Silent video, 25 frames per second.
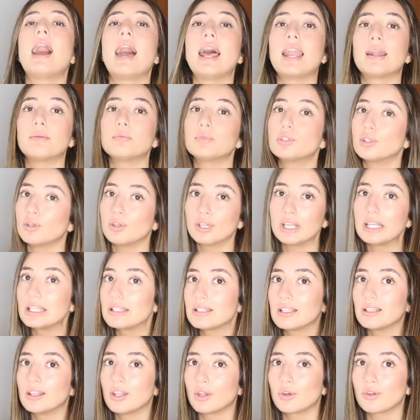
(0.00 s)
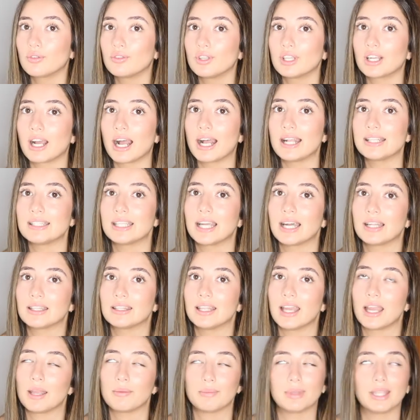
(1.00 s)
And I'm sure it is a lot of you guys
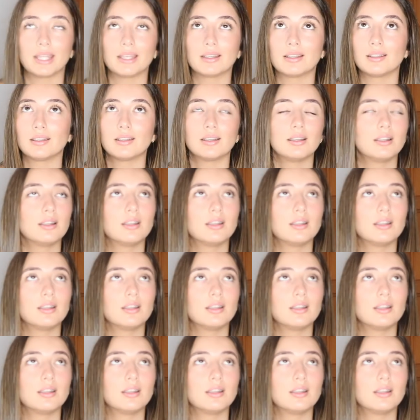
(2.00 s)
out there. I mean,